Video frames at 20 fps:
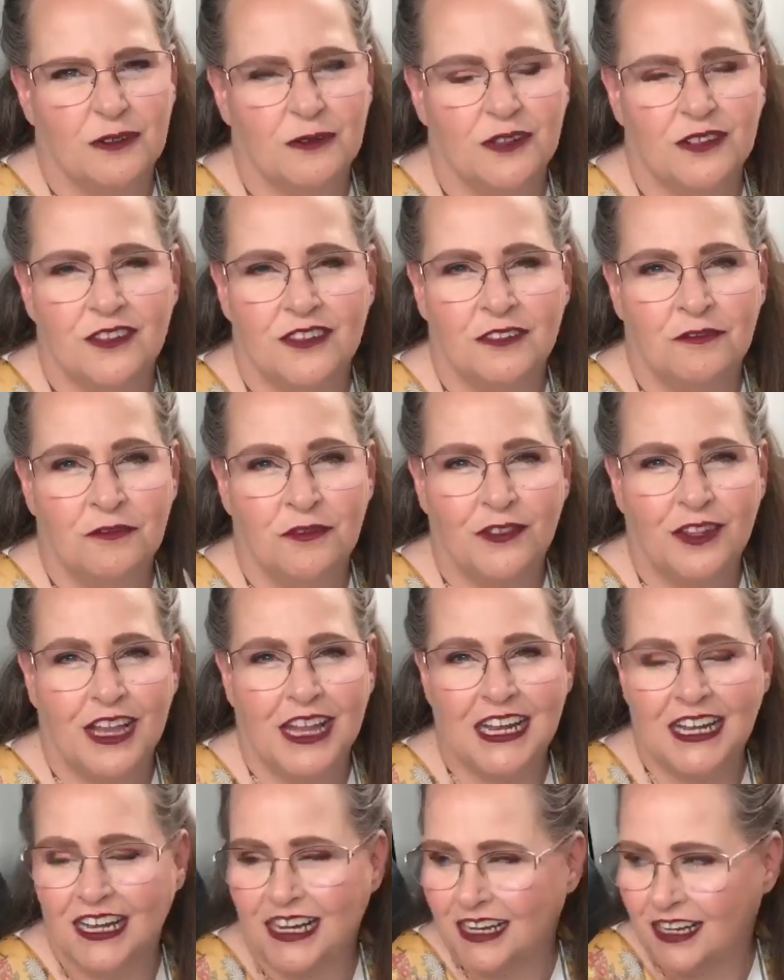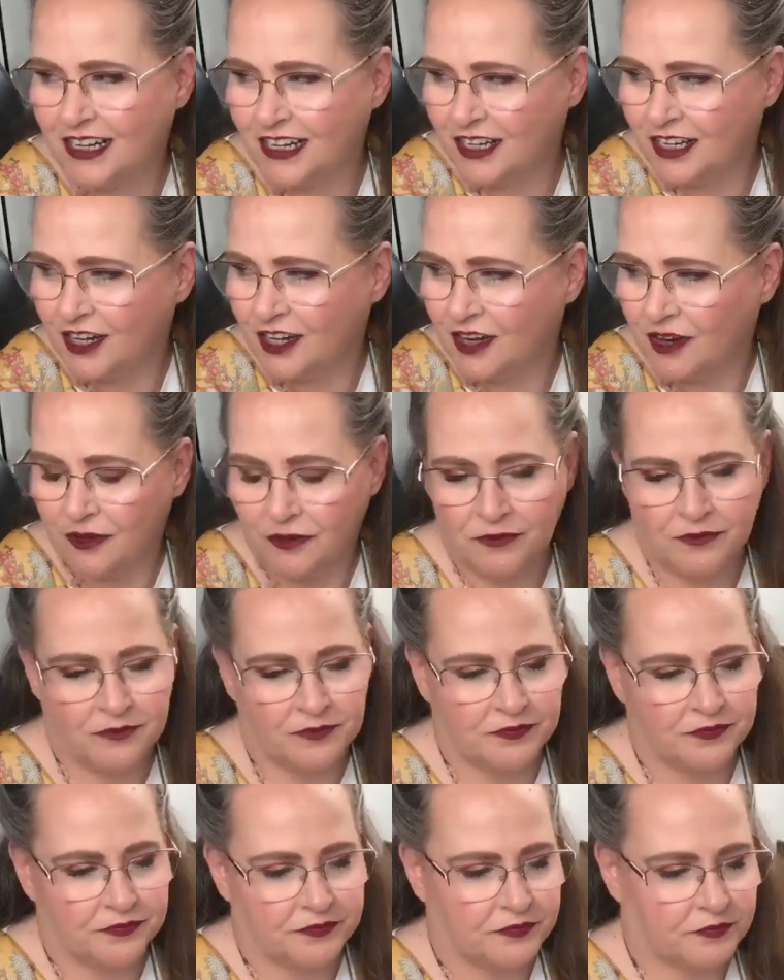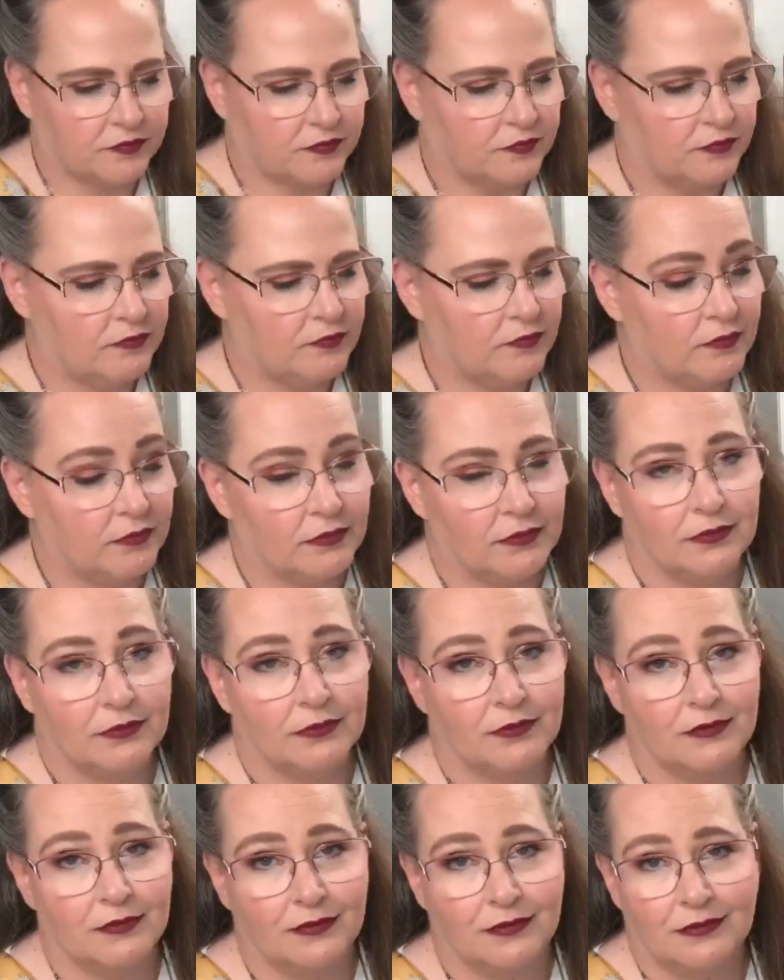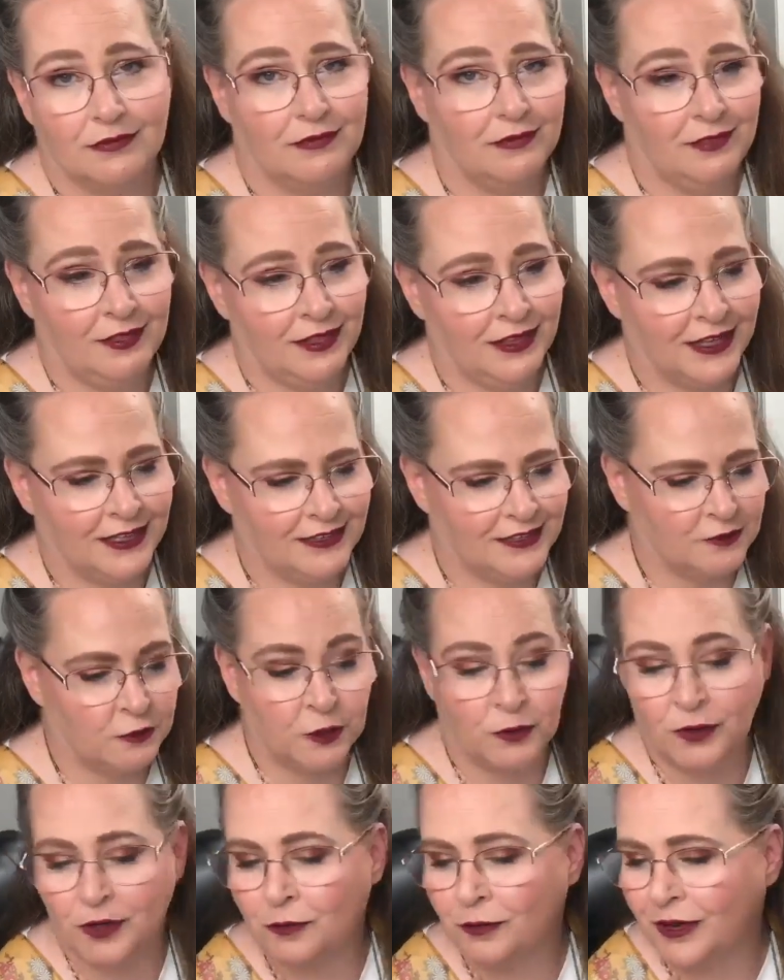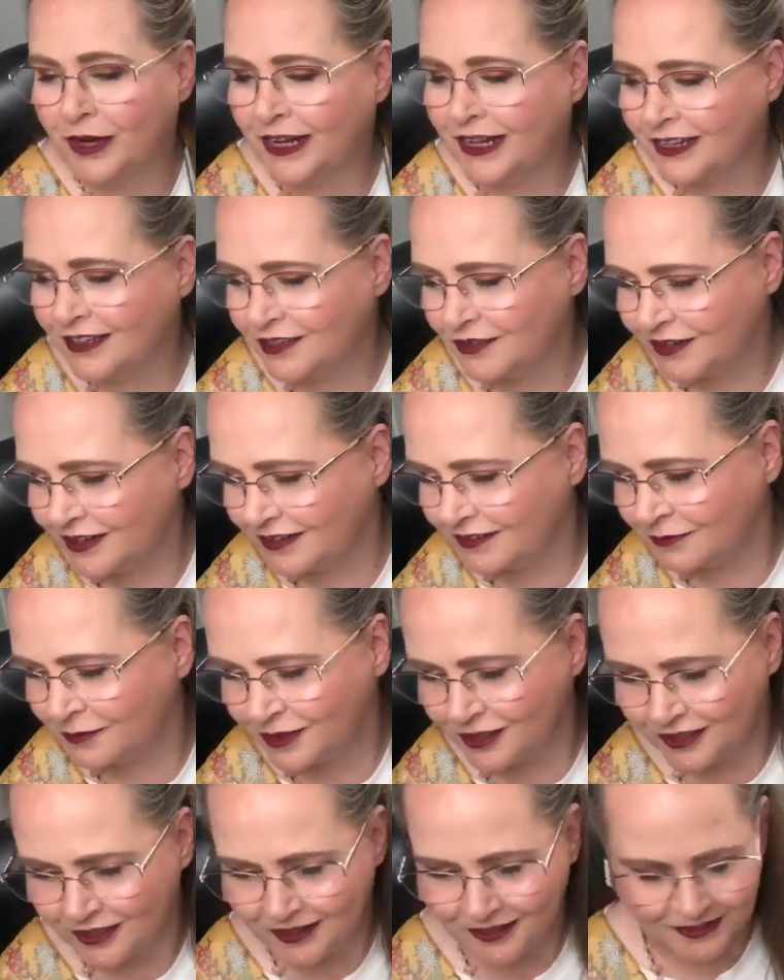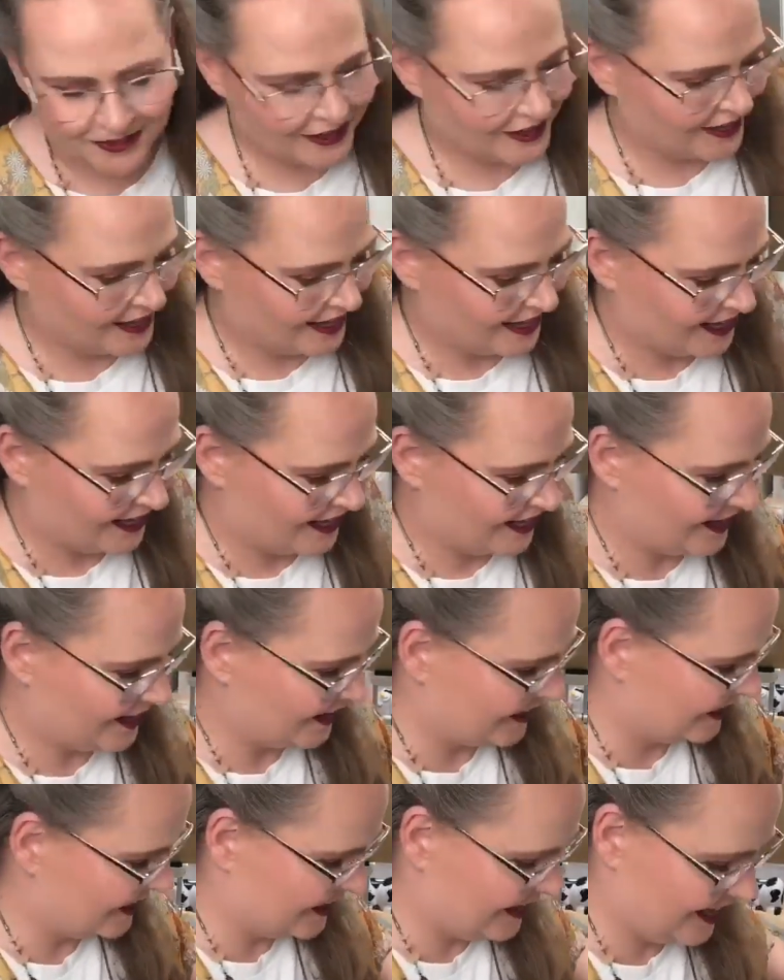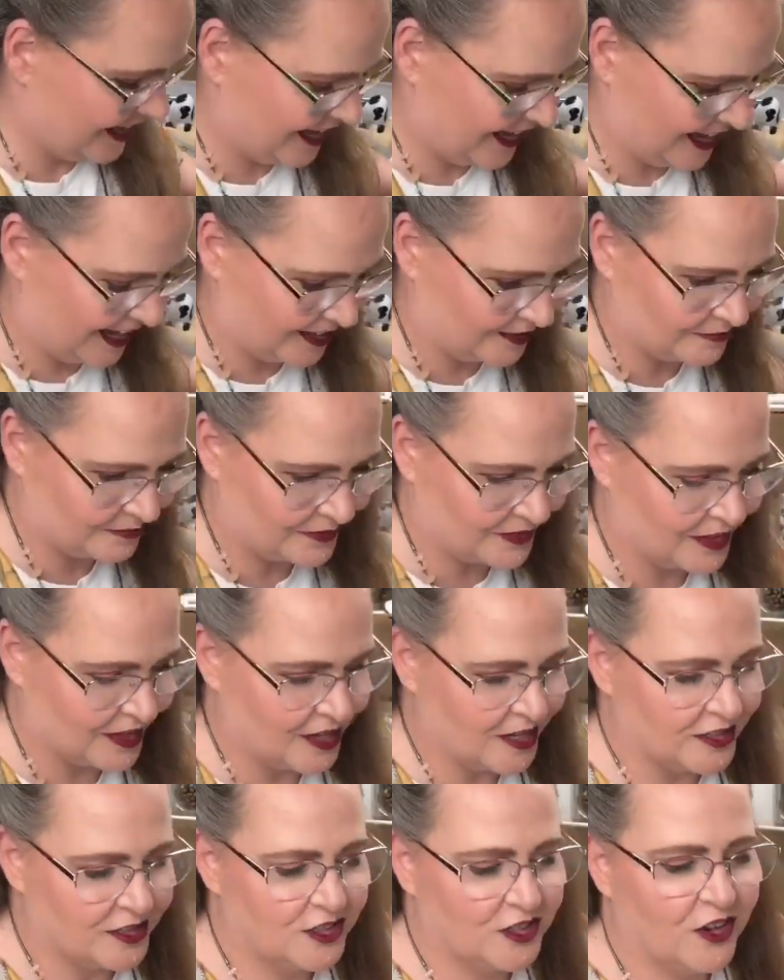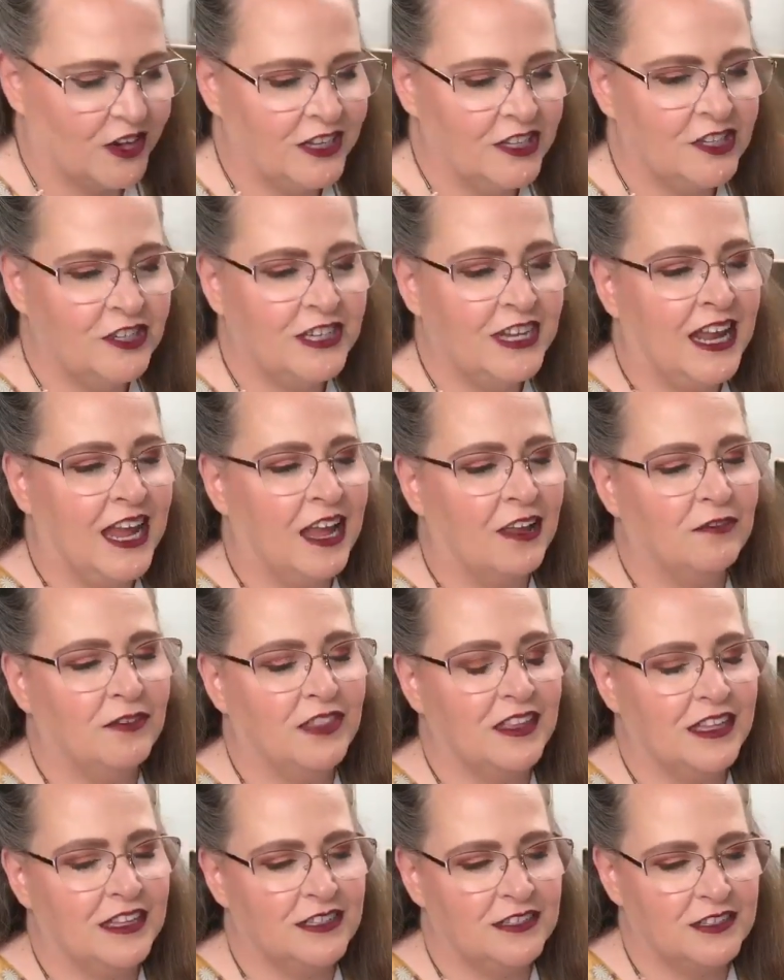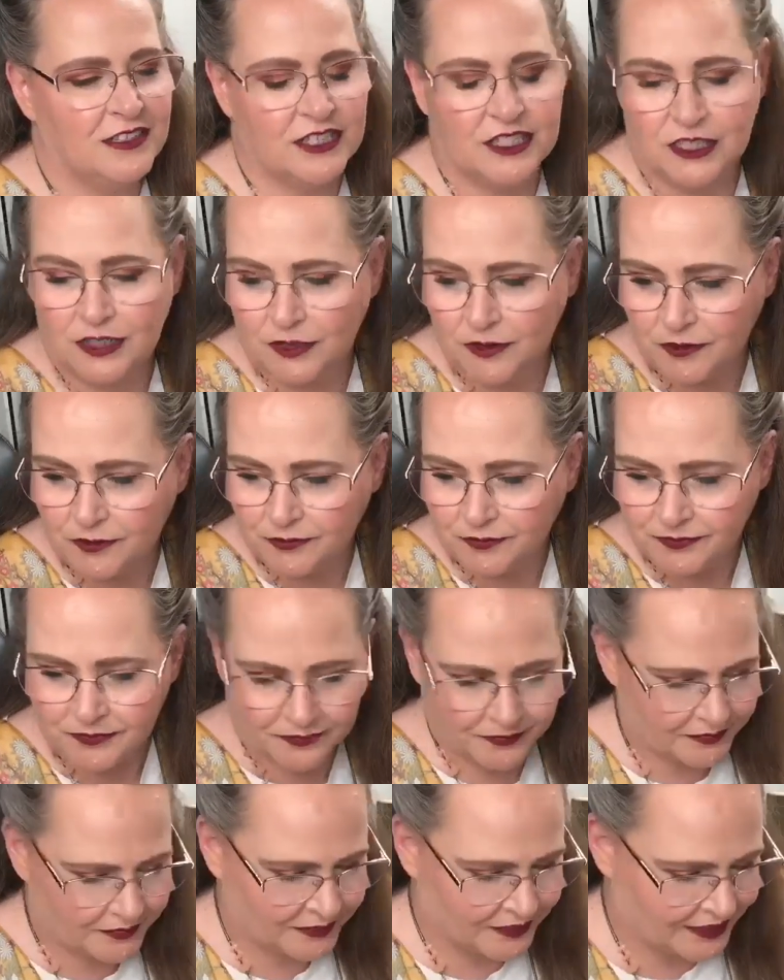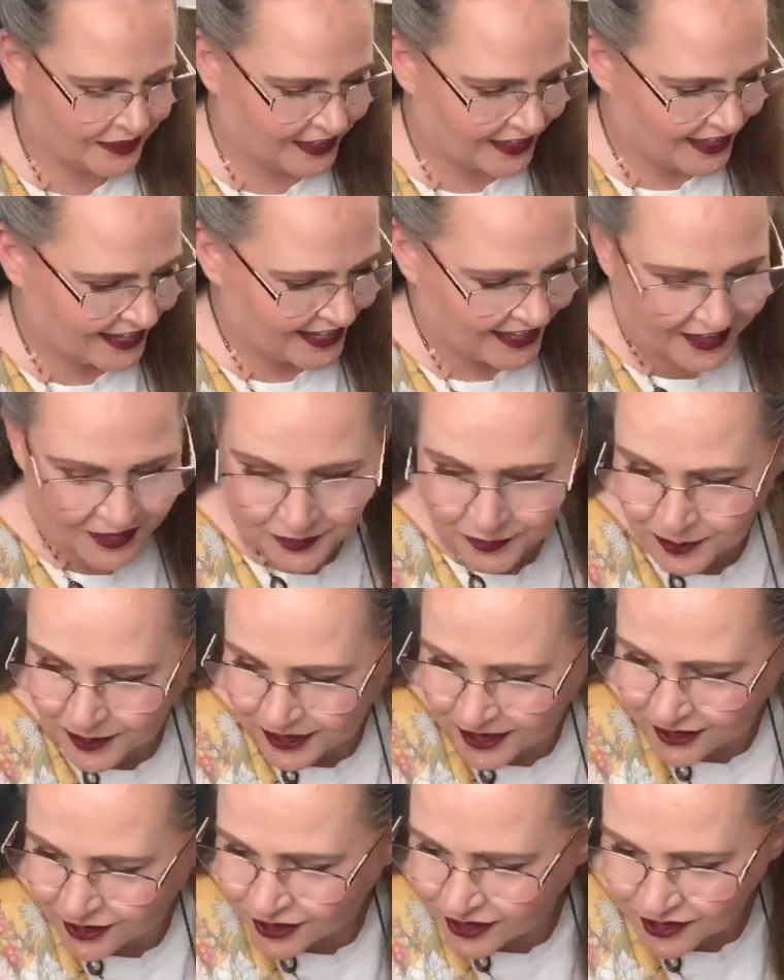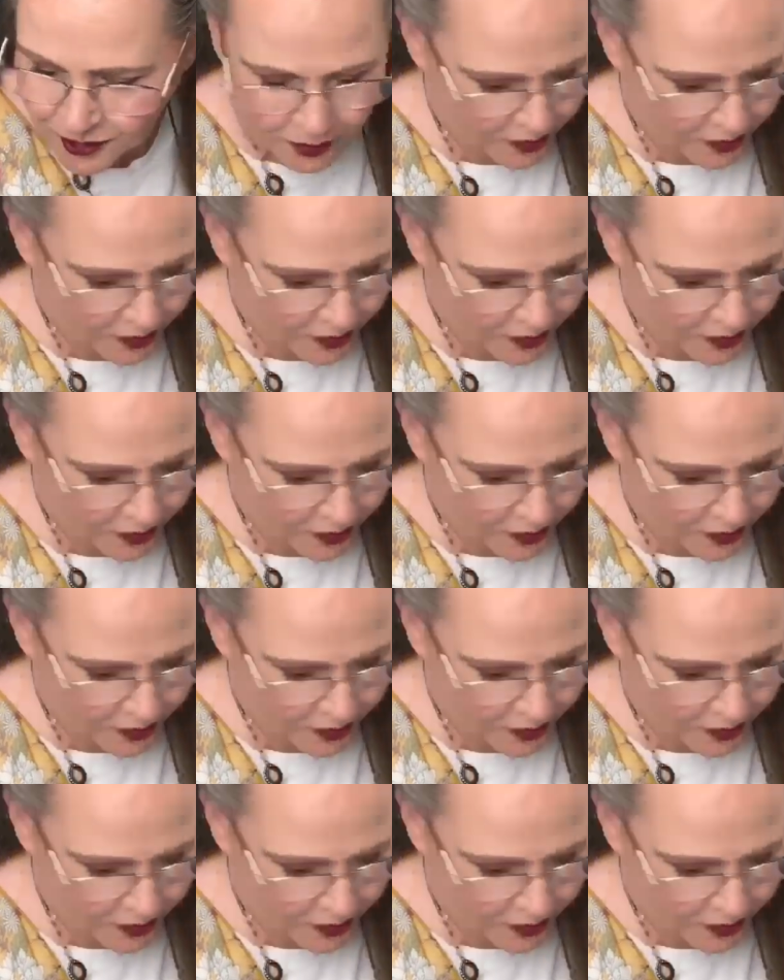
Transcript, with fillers: it was inflated. What size you know? the nib? Let's. You want to break into it? Okay. Oh, so I did have these two. The well, you're so